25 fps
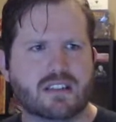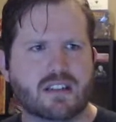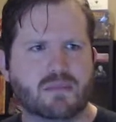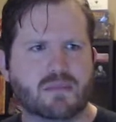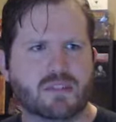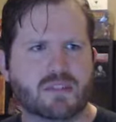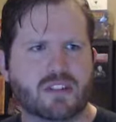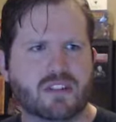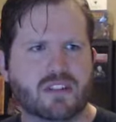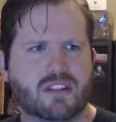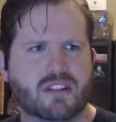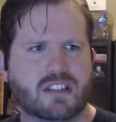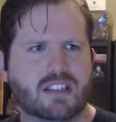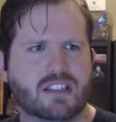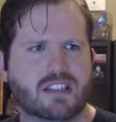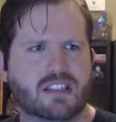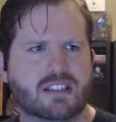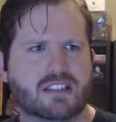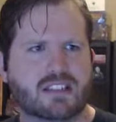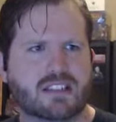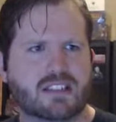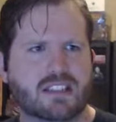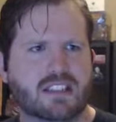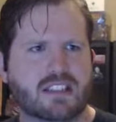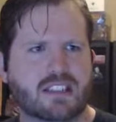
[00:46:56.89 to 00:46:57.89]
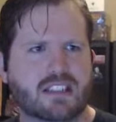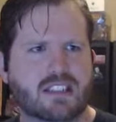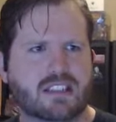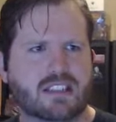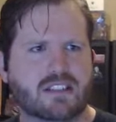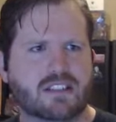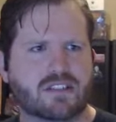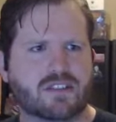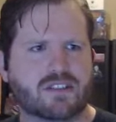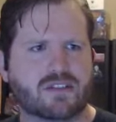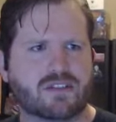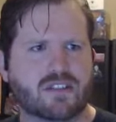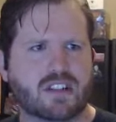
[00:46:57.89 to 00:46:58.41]
I'm going to call inst in
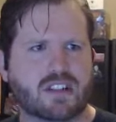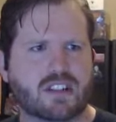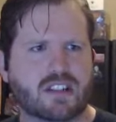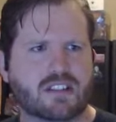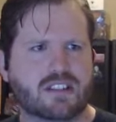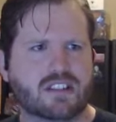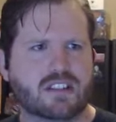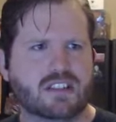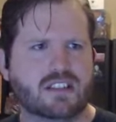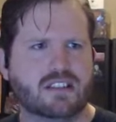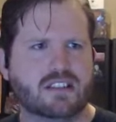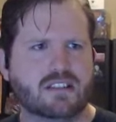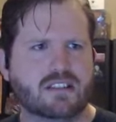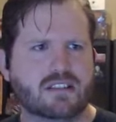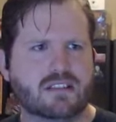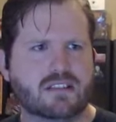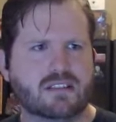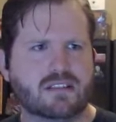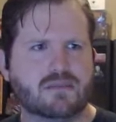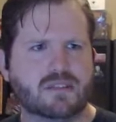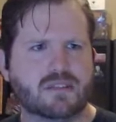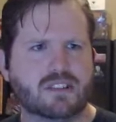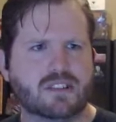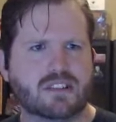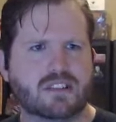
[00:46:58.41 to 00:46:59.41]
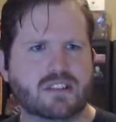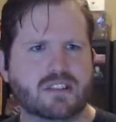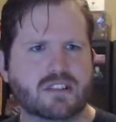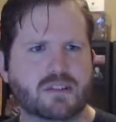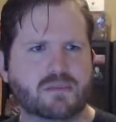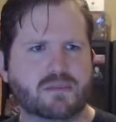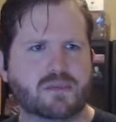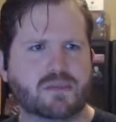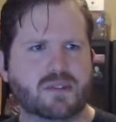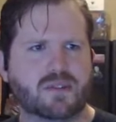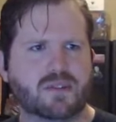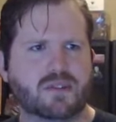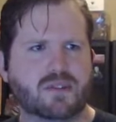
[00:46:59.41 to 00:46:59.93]
instructions. We just
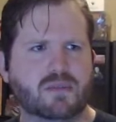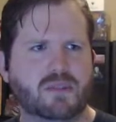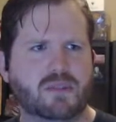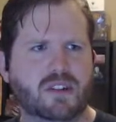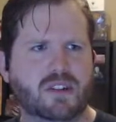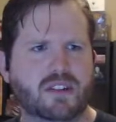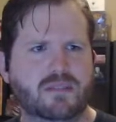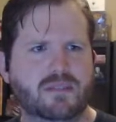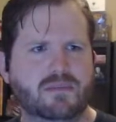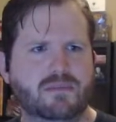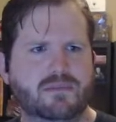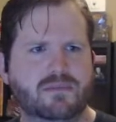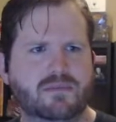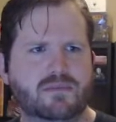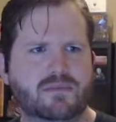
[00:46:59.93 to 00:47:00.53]
loop through them all.